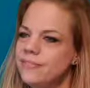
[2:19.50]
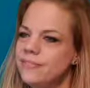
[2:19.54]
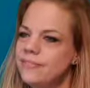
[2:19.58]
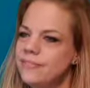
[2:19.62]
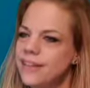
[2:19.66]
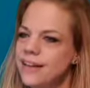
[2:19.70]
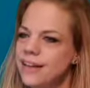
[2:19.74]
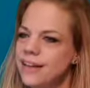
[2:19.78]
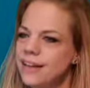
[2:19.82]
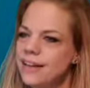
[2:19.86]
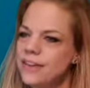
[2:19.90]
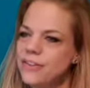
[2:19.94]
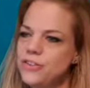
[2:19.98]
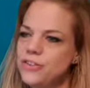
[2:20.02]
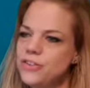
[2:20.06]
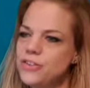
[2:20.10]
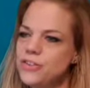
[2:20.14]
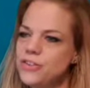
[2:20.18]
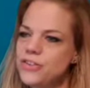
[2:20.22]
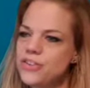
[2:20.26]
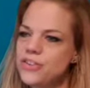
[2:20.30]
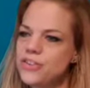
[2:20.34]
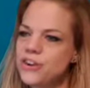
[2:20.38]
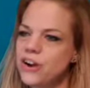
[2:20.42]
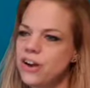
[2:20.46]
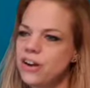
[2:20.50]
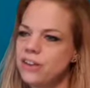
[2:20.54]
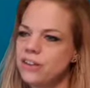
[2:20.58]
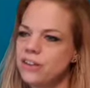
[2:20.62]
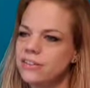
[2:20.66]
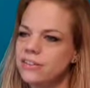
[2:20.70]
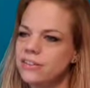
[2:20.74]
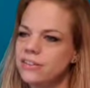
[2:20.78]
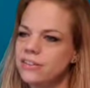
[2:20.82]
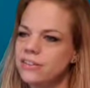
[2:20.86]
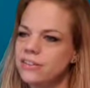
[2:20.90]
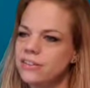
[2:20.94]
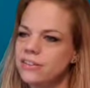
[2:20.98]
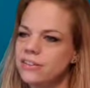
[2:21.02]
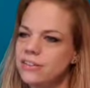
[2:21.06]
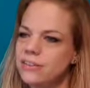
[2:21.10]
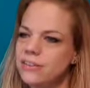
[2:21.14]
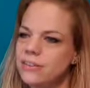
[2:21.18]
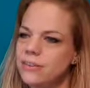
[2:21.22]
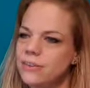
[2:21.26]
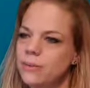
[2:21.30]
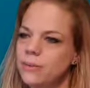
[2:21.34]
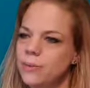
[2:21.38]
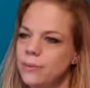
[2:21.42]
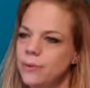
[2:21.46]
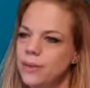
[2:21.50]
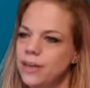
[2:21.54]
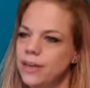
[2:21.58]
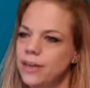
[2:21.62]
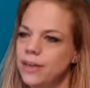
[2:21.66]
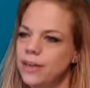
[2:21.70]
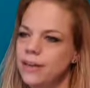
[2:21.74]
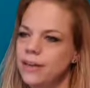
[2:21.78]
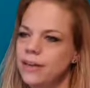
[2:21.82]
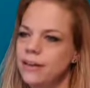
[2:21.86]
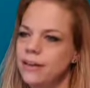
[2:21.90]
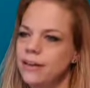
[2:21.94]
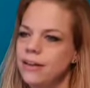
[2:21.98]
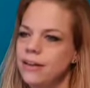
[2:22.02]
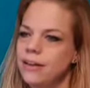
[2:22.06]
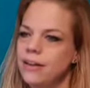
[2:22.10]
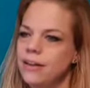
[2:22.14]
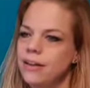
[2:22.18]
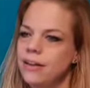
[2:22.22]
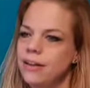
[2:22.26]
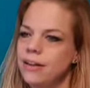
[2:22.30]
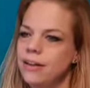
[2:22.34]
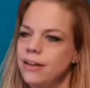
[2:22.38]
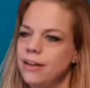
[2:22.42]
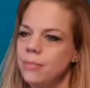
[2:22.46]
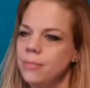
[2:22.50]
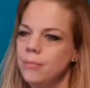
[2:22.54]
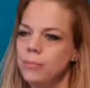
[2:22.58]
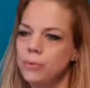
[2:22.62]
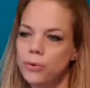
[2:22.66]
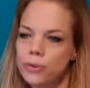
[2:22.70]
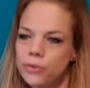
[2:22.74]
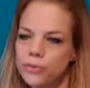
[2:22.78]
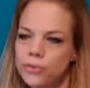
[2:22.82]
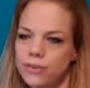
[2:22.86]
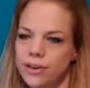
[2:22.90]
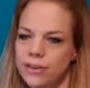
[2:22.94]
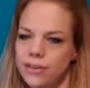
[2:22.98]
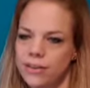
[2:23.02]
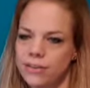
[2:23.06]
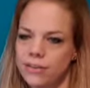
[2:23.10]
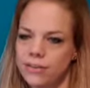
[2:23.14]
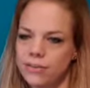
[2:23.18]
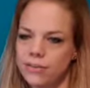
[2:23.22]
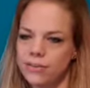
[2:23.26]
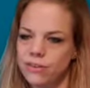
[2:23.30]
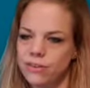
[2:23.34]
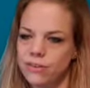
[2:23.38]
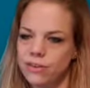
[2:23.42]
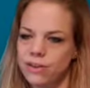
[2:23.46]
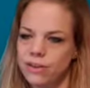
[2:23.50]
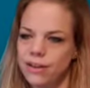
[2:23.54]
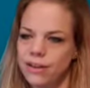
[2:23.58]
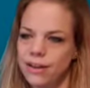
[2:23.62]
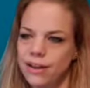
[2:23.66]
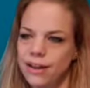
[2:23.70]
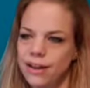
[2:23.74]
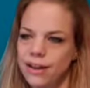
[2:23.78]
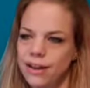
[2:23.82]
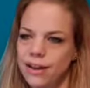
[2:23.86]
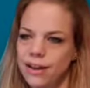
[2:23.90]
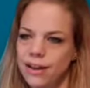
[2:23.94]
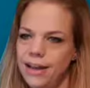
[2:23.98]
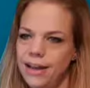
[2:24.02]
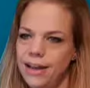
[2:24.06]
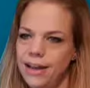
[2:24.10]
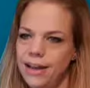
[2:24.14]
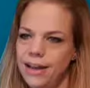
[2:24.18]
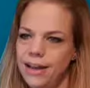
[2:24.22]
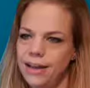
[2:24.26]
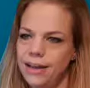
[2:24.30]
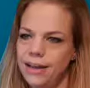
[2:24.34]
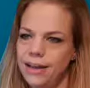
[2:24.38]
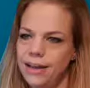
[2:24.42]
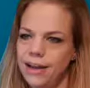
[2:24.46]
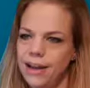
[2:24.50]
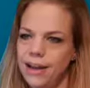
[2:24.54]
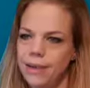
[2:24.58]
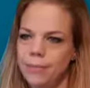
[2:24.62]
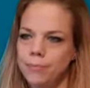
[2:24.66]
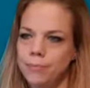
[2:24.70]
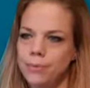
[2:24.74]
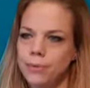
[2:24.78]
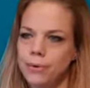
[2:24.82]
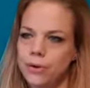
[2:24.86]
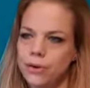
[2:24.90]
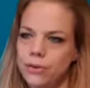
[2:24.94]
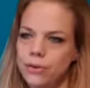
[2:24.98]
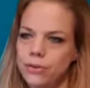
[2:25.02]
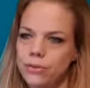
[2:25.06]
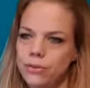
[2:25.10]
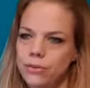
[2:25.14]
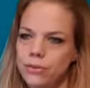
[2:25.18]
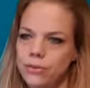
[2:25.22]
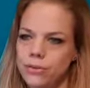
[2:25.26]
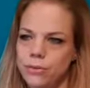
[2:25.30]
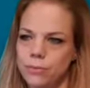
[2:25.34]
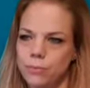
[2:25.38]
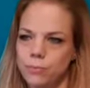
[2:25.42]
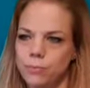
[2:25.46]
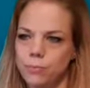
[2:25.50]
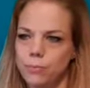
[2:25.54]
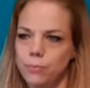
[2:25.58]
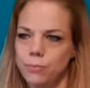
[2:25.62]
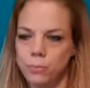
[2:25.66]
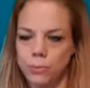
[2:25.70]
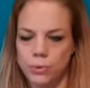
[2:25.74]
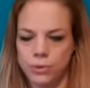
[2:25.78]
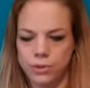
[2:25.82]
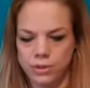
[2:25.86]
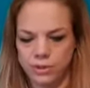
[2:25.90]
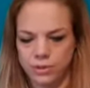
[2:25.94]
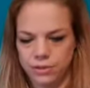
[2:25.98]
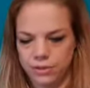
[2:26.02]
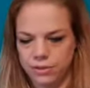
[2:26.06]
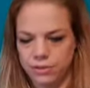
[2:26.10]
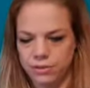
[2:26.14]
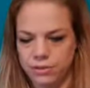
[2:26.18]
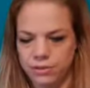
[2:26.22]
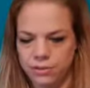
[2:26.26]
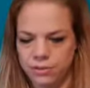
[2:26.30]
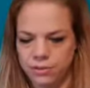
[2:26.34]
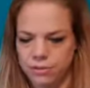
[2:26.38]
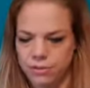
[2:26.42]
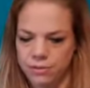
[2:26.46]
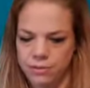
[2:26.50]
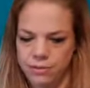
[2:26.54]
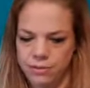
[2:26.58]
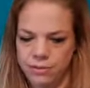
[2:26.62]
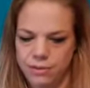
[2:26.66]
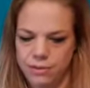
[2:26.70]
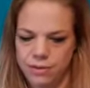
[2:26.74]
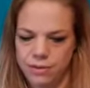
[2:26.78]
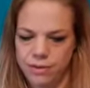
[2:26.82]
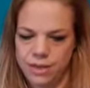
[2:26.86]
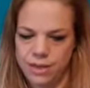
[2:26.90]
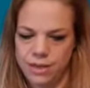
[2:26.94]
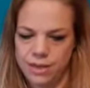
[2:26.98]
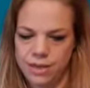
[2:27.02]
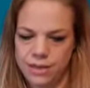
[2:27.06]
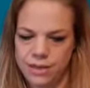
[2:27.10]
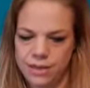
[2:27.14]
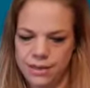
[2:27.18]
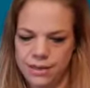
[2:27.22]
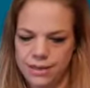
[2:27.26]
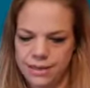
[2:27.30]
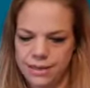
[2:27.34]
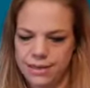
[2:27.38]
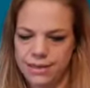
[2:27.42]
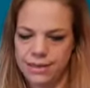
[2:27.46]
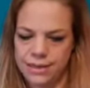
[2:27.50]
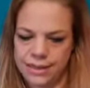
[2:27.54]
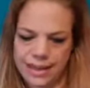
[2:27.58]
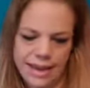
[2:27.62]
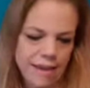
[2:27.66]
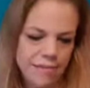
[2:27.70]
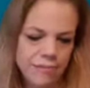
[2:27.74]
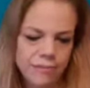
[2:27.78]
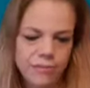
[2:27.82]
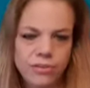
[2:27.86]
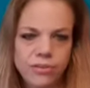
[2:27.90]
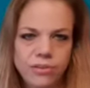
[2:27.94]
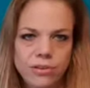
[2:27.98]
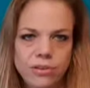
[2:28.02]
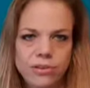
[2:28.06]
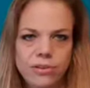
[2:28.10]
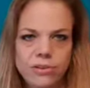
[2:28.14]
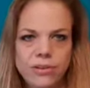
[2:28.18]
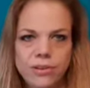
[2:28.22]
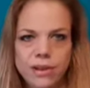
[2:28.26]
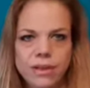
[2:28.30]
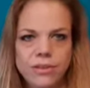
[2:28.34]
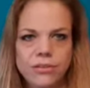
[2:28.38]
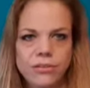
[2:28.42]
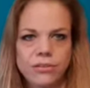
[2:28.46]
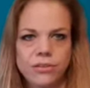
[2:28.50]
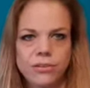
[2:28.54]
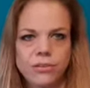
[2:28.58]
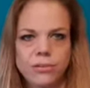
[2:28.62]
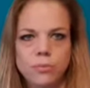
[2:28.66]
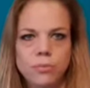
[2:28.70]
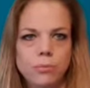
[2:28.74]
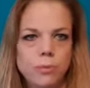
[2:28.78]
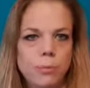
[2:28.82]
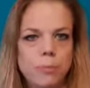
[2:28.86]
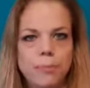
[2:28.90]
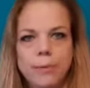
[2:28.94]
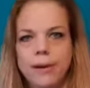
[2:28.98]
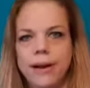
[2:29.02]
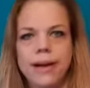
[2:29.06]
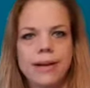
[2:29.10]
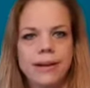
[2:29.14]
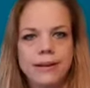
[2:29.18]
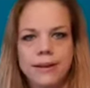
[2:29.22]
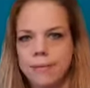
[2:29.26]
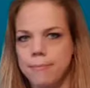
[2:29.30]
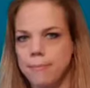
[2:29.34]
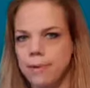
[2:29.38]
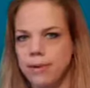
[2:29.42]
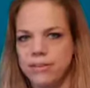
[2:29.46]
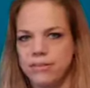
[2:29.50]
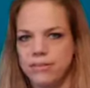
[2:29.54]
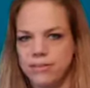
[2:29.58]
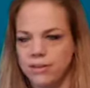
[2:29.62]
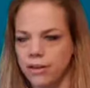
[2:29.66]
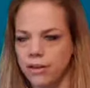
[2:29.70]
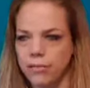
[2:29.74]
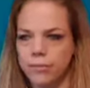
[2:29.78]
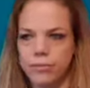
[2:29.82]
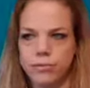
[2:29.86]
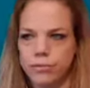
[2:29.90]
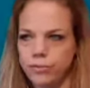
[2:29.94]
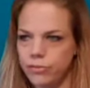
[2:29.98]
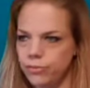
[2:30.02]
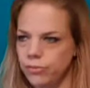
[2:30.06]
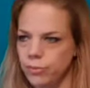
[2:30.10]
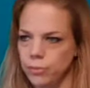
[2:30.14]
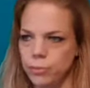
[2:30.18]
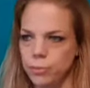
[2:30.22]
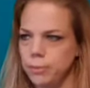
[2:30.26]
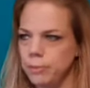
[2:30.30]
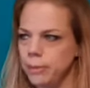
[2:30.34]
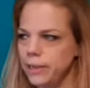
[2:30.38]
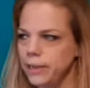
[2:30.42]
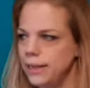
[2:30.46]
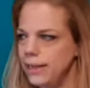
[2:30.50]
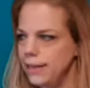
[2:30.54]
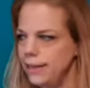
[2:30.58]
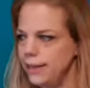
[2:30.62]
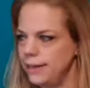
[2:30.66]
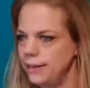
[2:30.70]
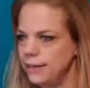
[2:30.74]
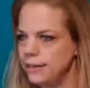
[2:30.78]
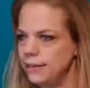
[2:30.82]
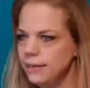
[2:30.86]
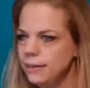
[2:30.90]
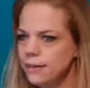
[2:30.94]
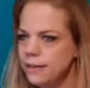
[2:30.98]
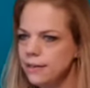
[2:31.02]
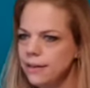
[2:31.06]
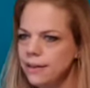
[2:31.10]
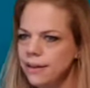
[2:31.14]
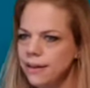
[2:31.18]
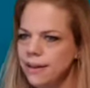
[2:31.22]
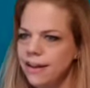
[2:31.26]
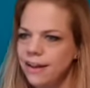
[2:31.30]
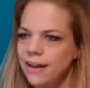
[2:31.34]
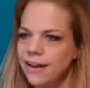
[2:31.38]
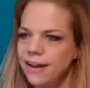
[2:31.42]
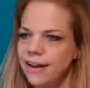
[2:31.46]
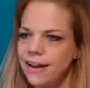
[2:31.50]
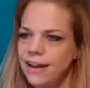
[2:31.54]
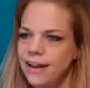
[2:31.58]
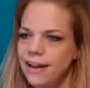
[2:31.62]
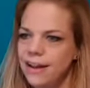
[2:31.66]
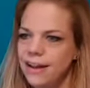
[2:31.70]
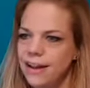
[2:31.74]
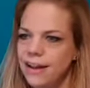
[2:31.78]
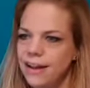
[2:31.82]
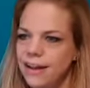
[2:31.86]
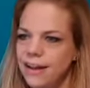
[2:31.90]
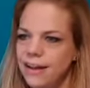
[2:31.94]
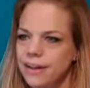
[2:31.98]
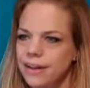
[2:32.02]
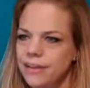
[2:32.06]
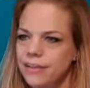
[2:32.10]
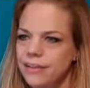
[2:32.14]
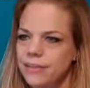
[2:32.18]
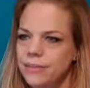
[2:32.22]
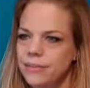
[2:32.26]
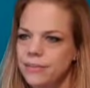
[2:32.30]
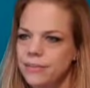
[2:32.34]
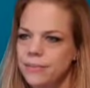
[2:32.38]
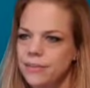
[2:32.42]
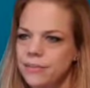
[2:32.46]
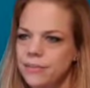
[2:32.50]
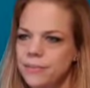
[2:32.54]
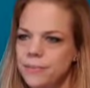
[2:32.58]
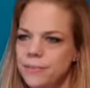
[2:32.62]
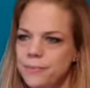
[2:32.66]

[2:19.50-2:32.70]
then I just started with portraits, and I bought some wooden canvases. I just prepared them myself from the beginning, and